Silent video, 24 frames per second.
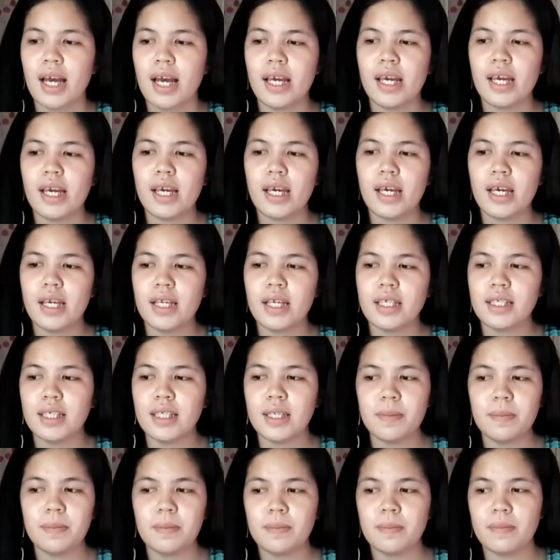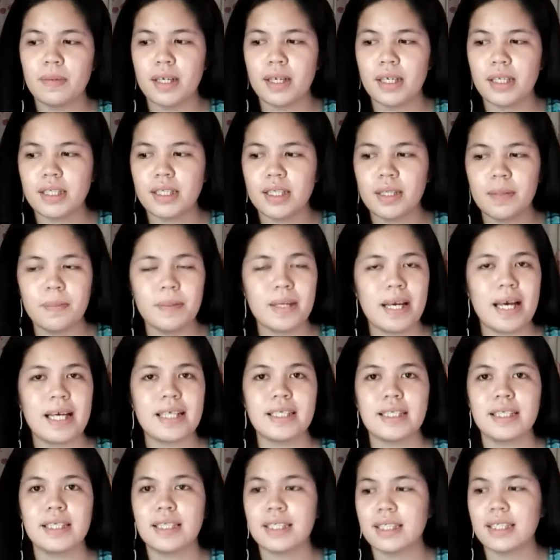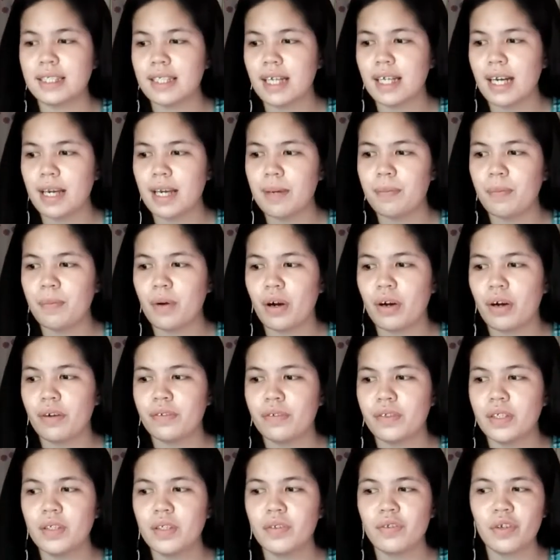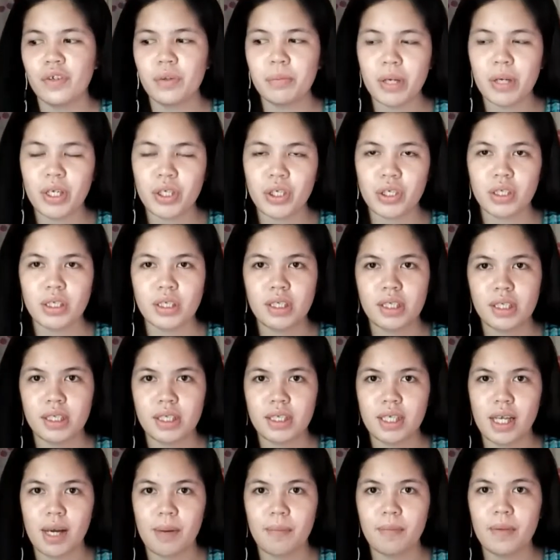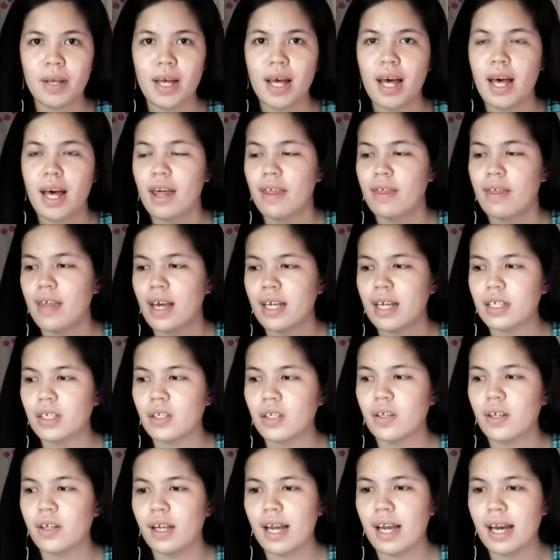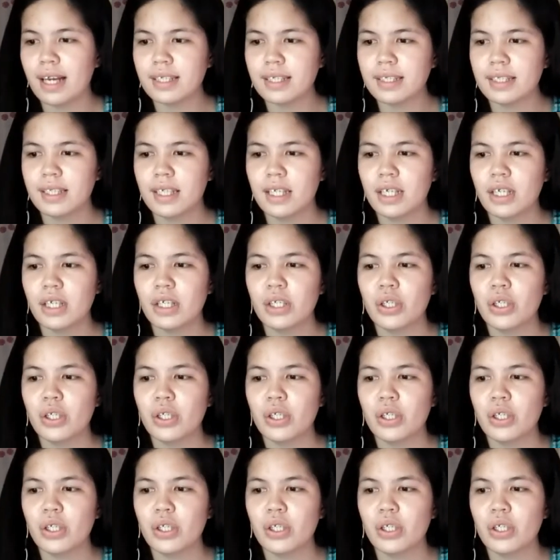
A TPS is a type of information system that collects,